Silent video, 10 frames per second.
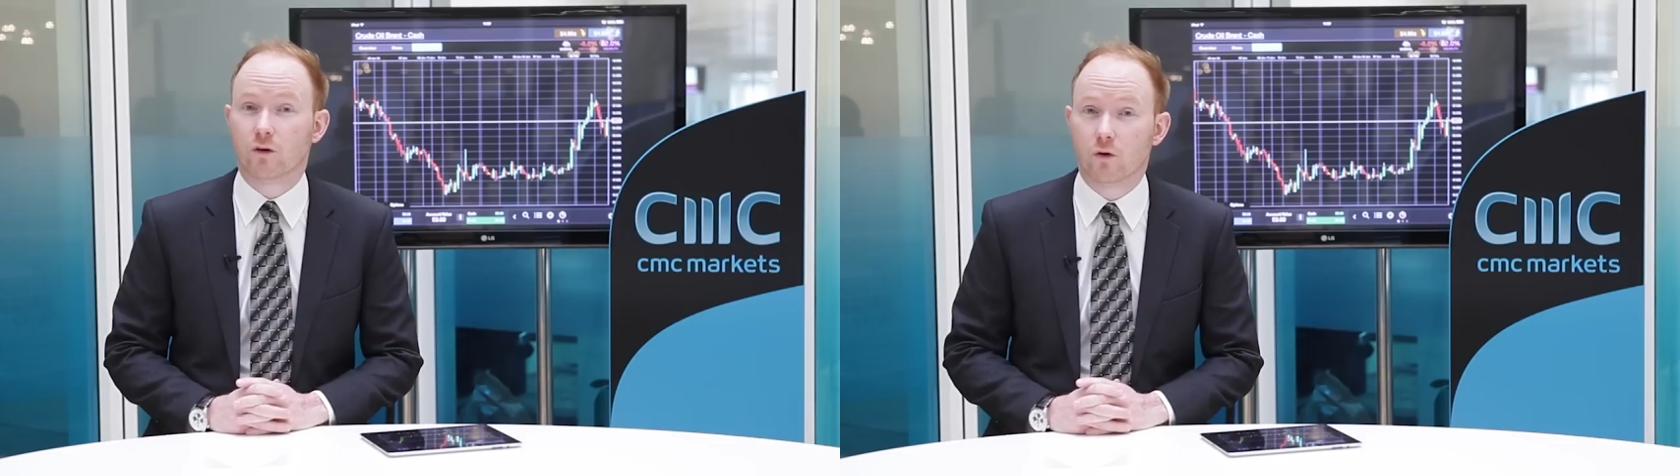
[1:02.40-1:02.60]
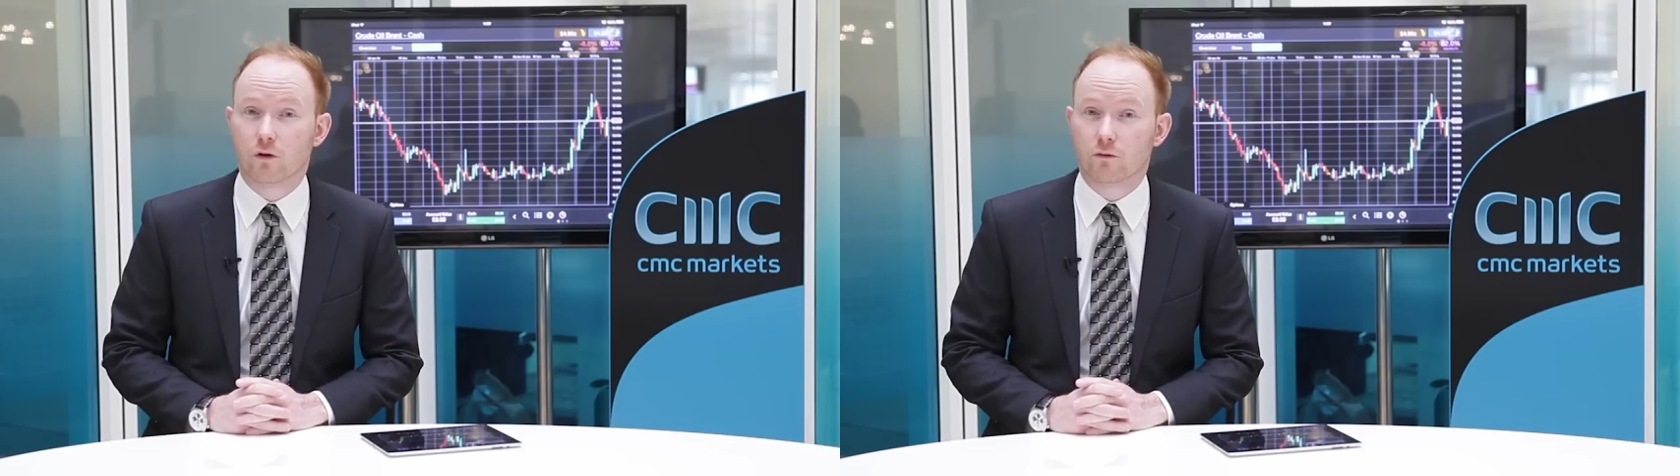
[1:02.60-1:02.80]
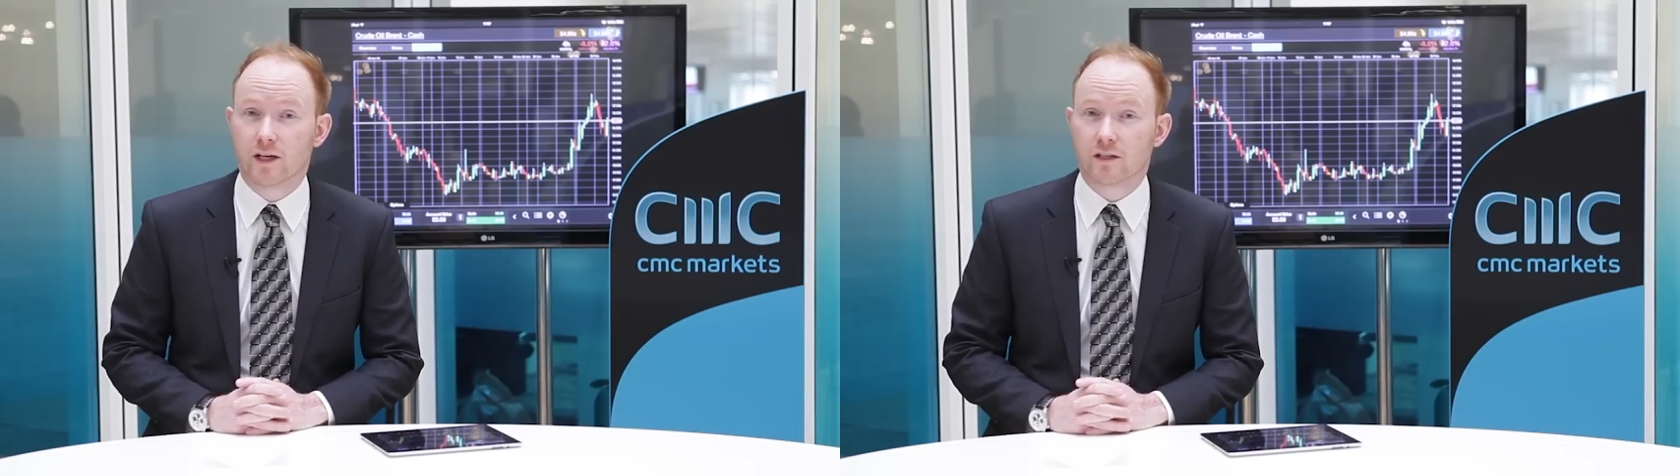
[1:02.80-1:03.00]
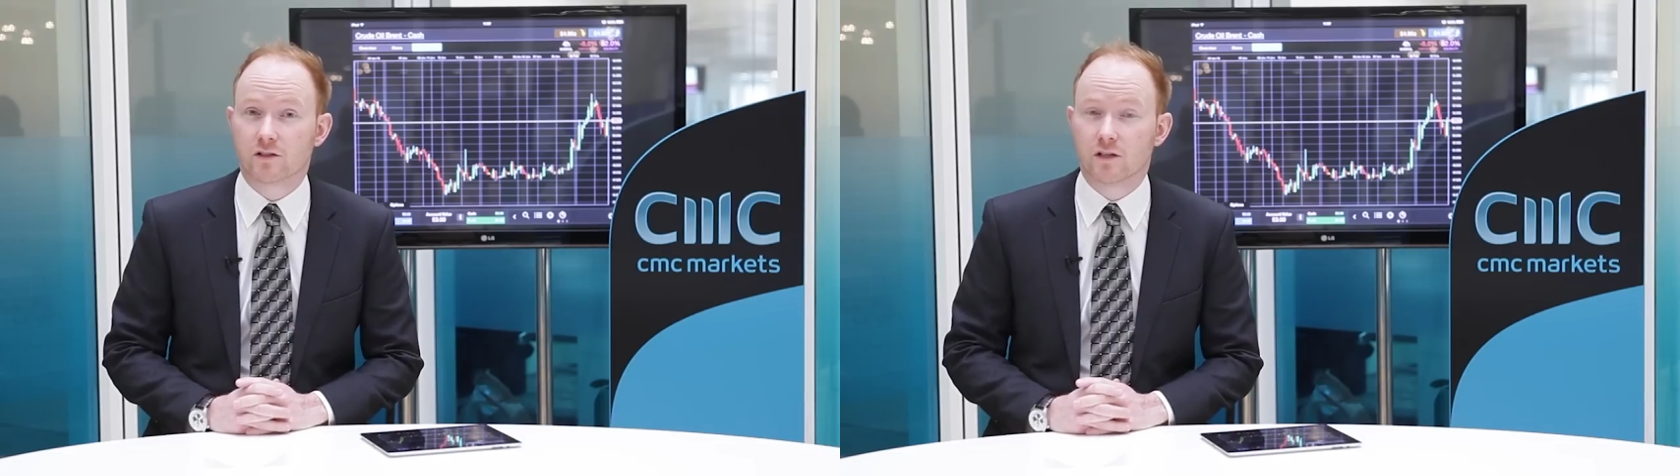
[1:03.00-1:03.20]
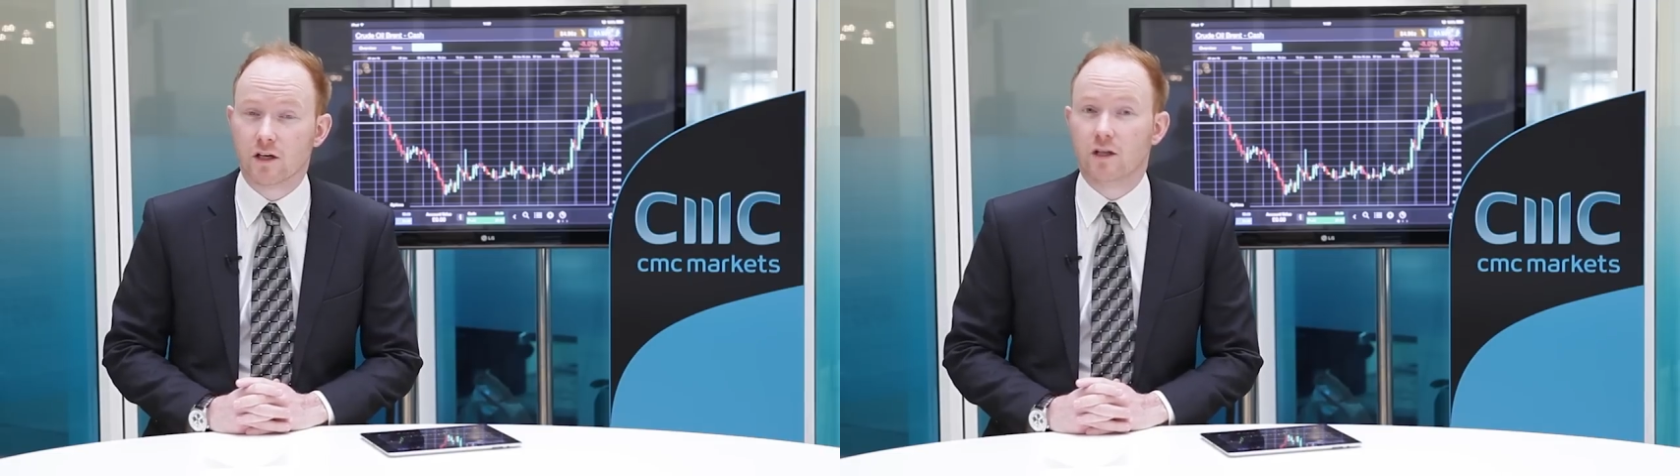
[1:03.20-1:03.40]
oil
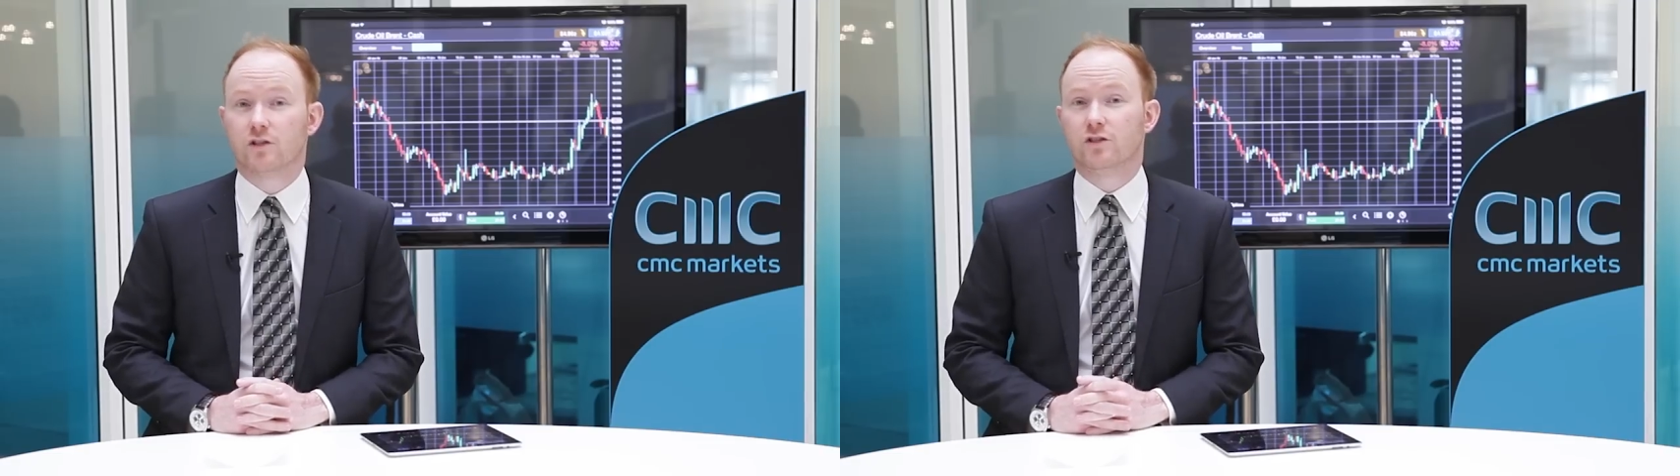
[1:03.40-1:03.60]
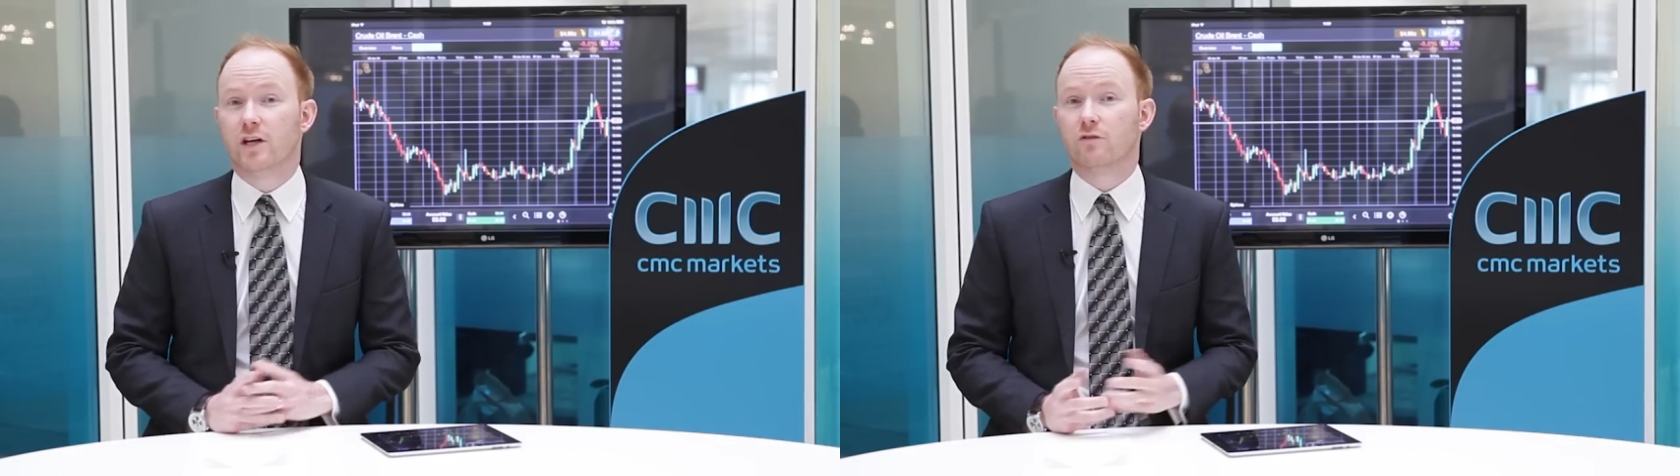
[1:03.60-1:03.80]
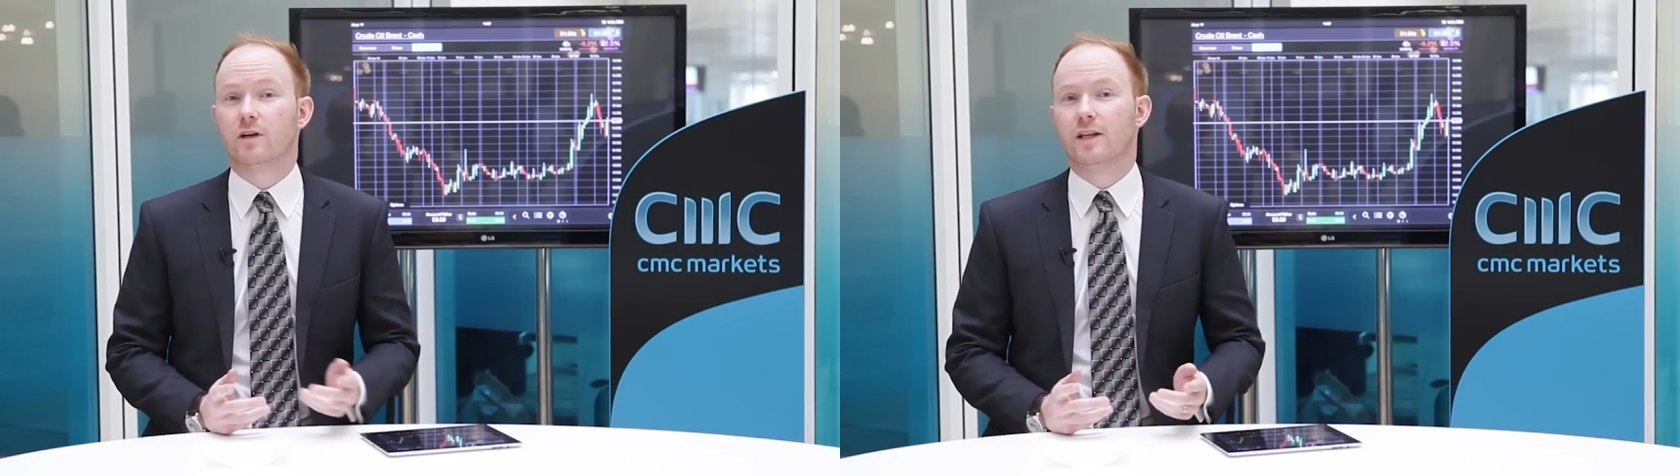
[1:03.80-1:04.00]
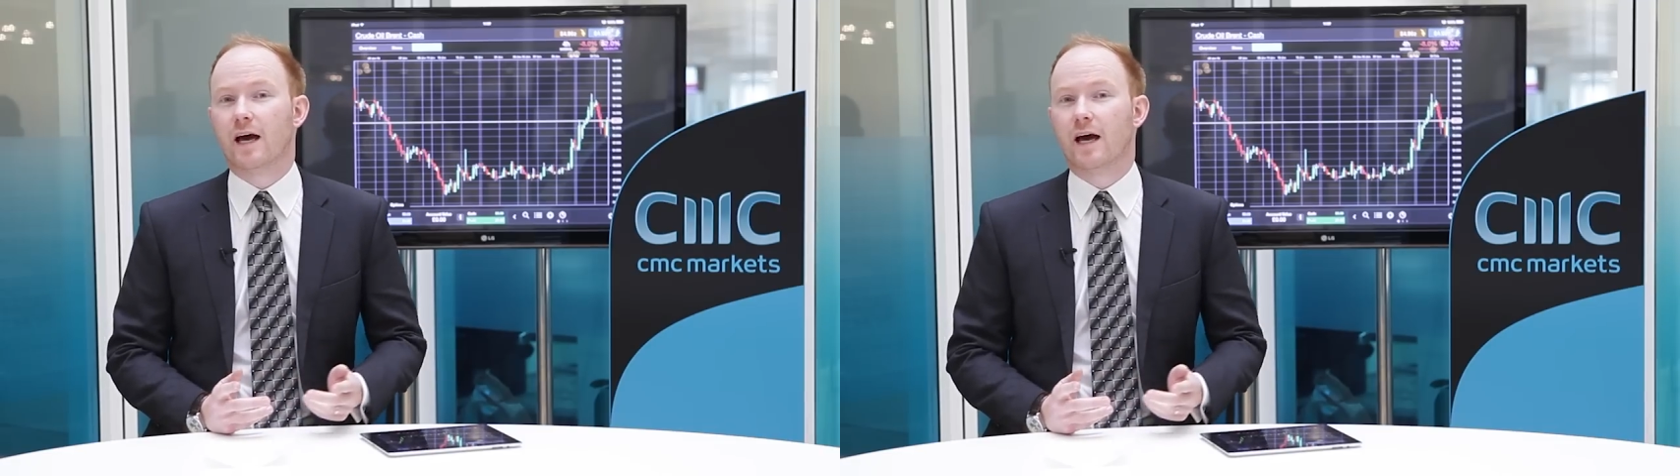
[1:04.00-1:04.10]
rigs. So generally